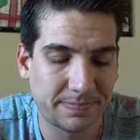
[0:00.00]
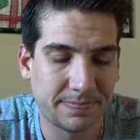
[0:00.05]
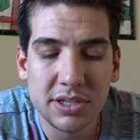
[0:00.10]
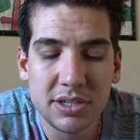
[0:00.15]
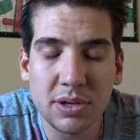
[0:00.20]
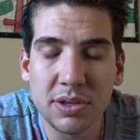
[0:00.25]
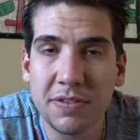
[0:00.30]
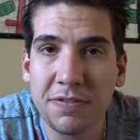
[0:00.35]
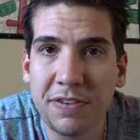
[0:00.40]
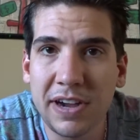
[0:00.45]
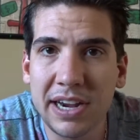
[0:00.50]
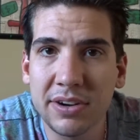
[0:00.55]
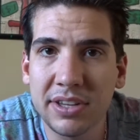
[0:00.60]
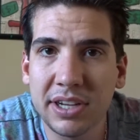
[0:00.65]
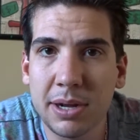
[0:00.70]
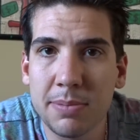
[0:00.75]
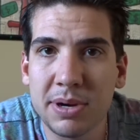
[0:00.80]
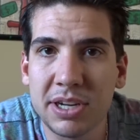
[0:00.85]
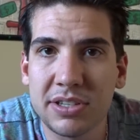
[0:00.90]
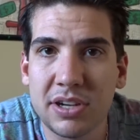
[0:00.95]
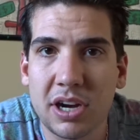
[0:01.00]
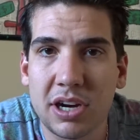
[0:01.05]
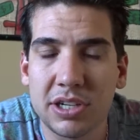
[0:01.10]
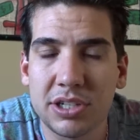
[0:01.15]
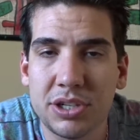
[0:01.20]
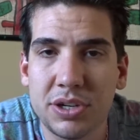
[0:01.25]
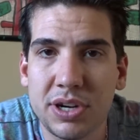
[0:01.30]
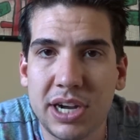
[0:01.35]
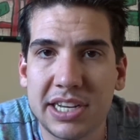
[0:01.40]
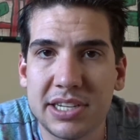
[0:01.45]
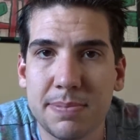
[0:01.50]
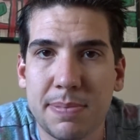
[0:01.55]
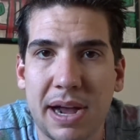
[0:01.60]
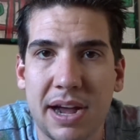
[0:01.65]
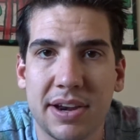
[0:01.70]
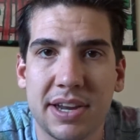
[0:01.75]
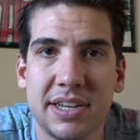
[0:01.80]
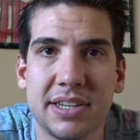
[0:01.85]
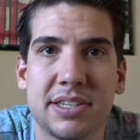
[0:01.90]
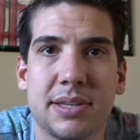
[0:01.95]
So the final thing I'm going to talk to you guys
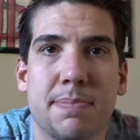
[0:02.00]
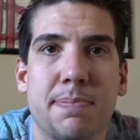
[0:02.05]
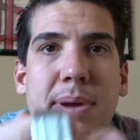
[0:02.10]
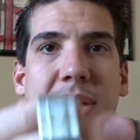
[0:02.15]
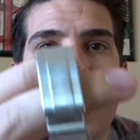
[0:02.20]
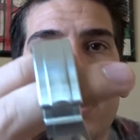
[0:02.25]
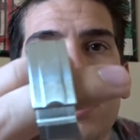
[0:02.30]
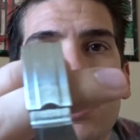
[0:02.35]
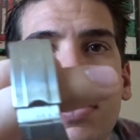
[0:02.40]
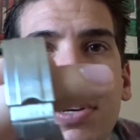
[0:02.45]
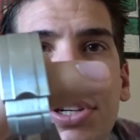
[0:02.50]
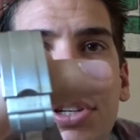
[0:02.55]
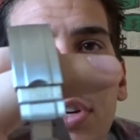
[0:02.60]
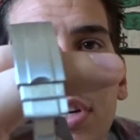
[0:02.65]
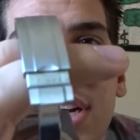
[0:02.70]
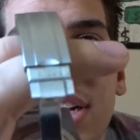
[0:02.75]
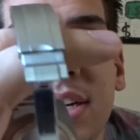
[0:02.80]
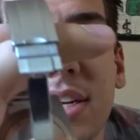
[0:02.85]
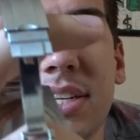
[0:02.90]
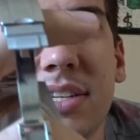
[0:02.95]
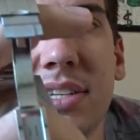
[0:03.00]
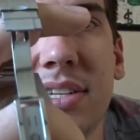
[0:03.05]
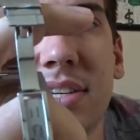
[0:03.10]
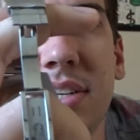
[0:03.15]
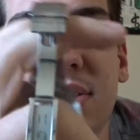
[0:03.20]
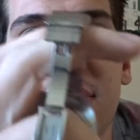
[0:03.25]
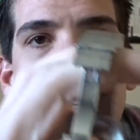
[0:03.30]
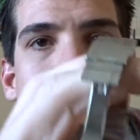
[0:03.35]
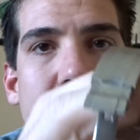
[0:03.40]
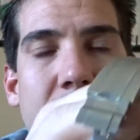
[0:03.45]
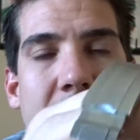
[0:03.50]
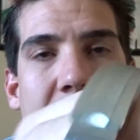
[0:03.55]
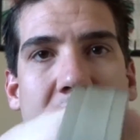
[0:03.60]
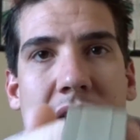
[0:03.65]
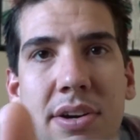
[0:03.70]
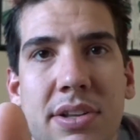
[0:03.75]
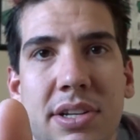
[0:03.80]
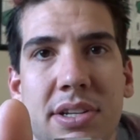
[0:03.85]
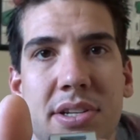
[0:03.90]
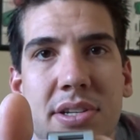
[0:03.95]
about is the band. So as you guys can see right
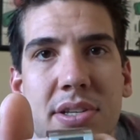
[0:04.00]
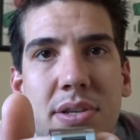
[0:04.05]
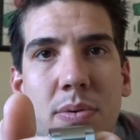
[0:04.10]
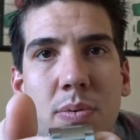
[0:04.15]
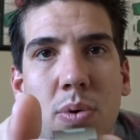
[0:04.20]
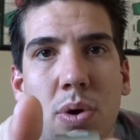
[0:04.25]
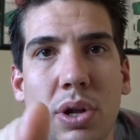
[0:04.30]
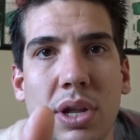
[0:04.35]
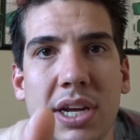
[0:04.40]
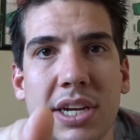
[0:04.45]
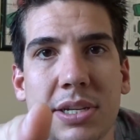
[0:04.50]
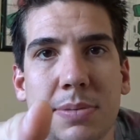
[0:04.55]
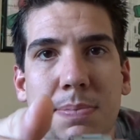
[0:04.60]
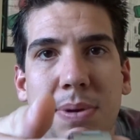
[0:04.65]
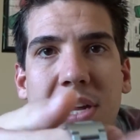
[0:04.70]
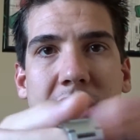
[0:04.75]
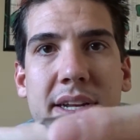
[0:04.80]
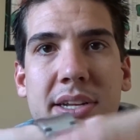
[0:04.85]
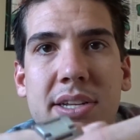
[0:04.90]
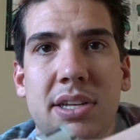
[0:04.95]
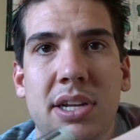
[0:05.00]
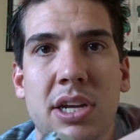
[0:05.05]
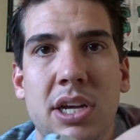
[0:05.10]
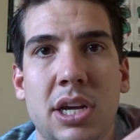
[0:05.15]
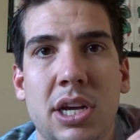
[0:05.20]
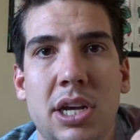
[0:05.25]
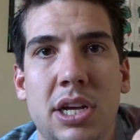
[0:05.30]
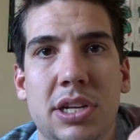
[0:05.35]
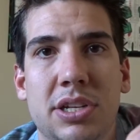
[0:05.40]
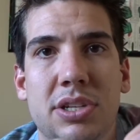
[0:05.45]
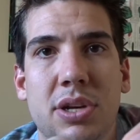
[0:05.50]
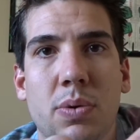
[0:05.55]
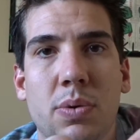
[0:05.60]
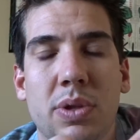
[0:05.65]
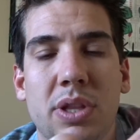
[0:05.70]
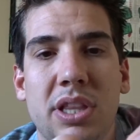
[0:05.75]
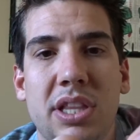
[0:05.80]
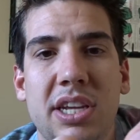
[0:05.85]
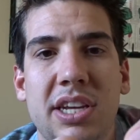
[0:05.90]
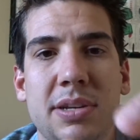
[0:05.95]
here, this is the Rolex band. So
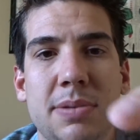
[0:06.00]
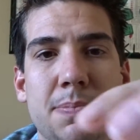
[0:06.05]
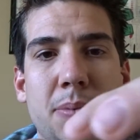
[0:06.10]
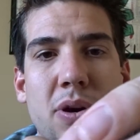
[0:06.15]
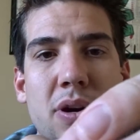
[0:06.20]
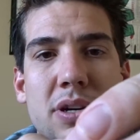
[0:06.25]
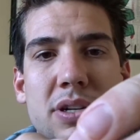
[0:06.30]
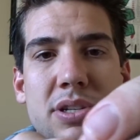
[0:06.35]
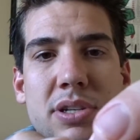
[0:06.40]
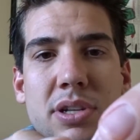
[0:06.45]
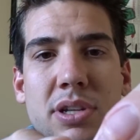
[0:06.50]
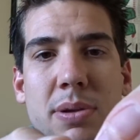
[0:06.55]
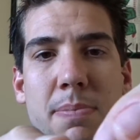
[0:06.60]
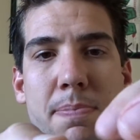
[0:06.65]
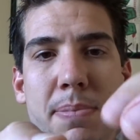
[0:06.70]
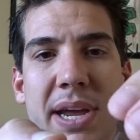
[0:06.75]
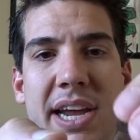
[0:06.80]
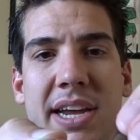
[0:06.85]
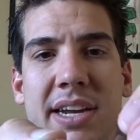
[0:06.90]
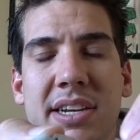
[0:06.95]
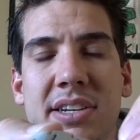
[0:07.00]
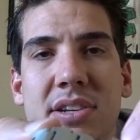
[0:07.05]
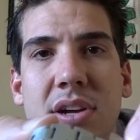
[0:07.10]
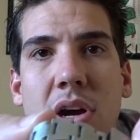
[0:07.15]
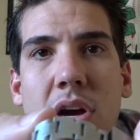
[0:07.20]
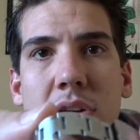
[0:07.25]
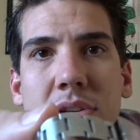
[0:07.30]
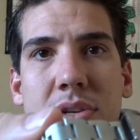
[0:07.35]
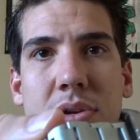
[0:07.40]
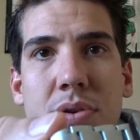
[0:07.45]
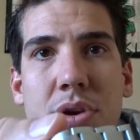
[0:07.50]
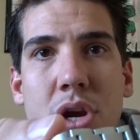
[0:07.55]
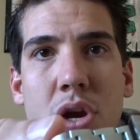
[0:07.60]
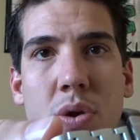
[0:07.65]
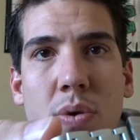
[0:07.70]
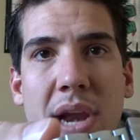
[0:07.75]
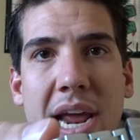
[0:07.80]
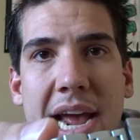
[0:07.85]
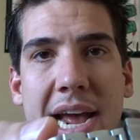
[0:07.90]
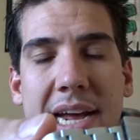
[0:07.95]
these parts, the band is also
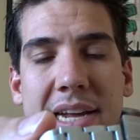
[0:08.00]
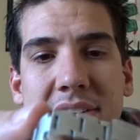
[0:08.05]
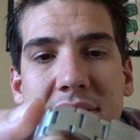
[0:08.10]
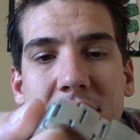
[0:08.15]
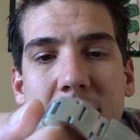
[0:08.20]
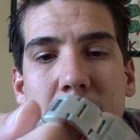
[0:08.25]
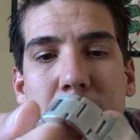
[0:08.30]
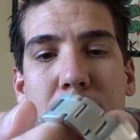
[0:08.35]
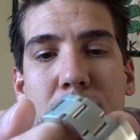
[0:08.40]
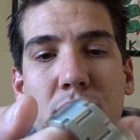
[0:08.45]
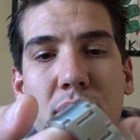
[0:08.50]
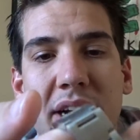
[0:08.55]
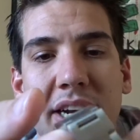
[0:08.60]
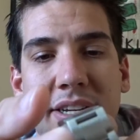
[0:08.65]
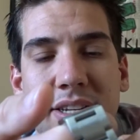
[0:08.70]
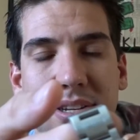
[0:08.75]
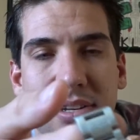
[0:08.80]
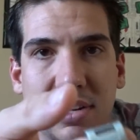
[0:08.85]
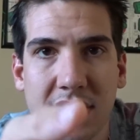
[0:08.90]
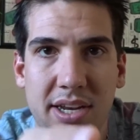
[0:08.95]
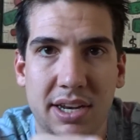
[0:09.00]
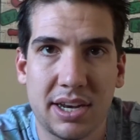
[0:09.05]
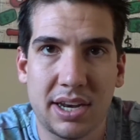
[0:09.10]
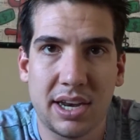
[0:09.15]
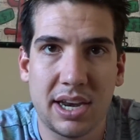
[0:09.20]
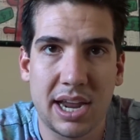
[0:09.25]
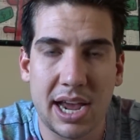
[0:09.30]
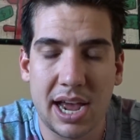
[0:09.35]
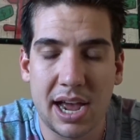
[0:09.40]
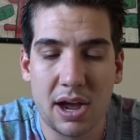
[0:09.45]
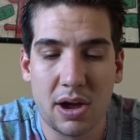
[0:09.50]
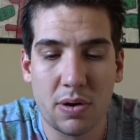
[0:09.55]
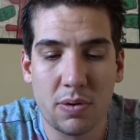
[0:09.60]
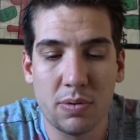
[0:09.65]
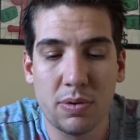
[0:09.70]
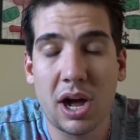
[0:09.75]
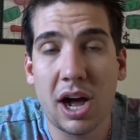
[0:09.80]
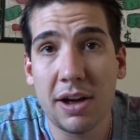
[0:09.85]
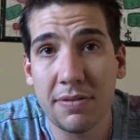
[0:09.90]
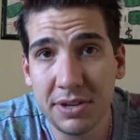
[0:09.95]
known as the bracelet.
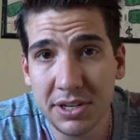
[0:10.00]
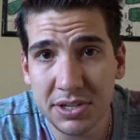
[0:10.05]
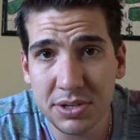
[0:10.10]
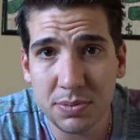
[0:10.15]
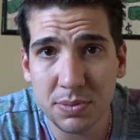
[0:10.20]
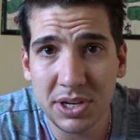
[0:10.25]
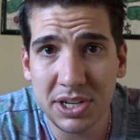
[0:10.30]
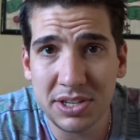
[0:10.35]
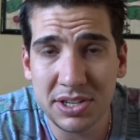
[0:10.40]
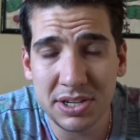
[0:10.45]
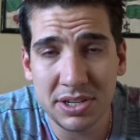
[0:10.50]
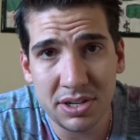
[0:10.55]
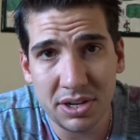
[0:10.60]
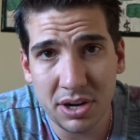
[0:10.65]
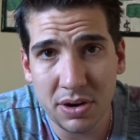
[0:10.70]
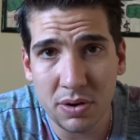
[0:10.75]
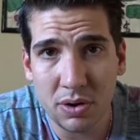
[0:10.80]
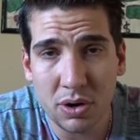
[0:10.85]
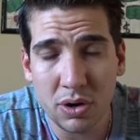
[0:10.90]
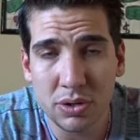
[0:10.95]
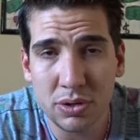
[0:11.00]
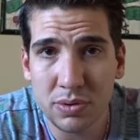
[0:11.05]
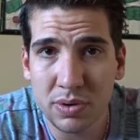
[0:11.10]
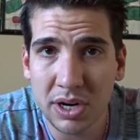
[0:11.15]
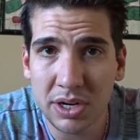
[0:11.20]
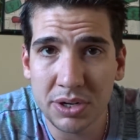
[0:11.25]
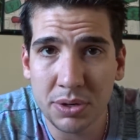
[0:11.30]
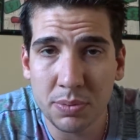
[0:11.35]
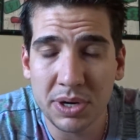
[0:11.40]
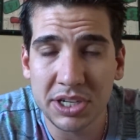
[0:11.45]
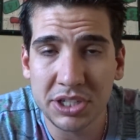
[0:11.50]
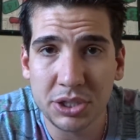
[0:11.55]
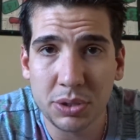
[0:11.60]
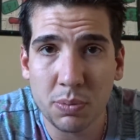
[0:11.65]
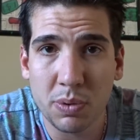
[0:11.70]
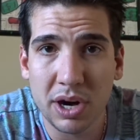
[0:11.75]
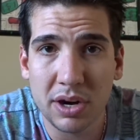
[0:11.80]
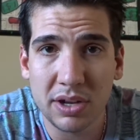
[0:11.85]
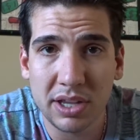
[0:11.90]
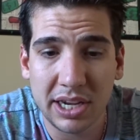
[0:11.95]
Now, obvious reasons, it goes around your wrist, you
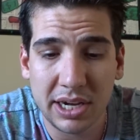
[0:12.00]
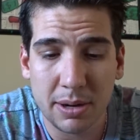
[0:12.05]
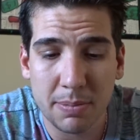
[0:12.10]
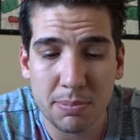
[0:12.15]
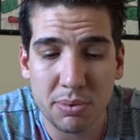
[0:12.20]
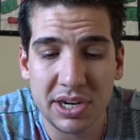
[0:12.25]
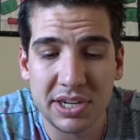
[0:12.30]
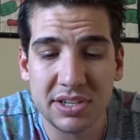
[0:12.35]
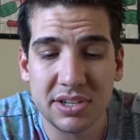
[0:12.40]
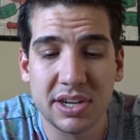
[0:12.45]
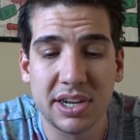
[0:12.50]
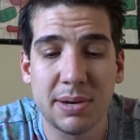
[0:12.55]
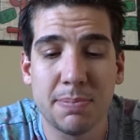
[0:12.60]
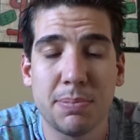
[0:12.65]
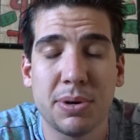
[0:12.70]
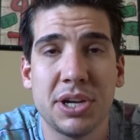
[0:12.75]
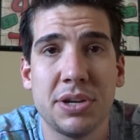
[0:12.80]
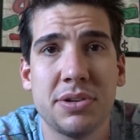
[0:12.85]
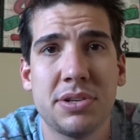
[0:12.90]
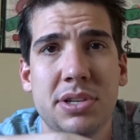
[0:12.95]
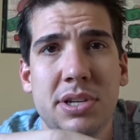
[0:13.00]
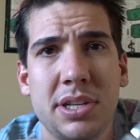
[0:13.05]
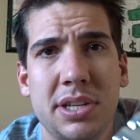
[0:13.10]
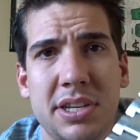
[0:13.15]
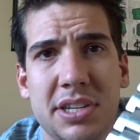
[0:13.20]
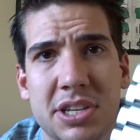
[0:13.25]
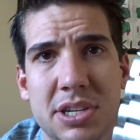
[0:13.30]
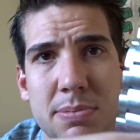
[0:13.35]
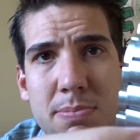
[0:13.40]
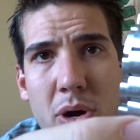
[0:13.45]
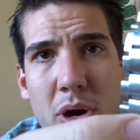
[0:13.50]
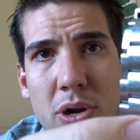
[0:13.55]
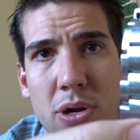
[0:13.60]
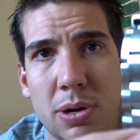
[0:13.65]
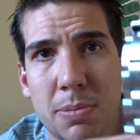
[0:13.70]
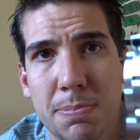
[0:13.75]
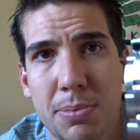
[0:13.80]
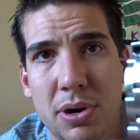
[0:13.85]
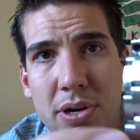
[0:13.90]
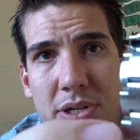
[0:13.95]
wear it like a bracelet, but you see these
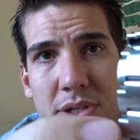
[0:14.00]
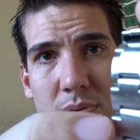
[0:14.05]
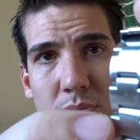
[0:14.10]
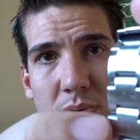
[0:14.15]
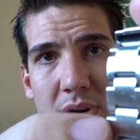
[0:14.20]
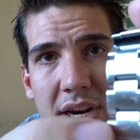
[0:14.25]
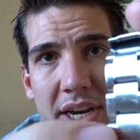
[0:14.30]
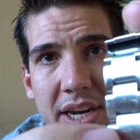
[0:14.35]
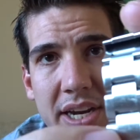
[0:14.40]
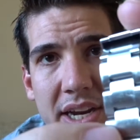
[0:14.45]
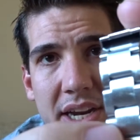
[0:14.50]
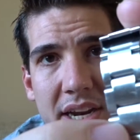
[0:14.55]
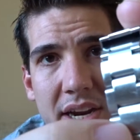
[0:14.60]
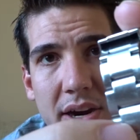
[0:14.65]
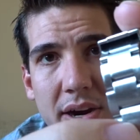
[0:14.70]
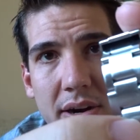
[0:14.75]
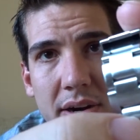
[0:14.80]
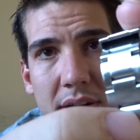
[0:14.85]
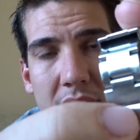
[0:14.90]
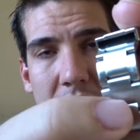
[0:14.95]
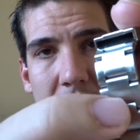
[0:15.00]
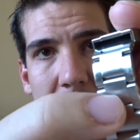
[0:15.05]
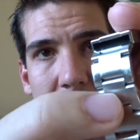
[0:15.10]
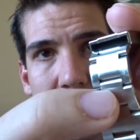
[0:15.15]
smaller parts right here.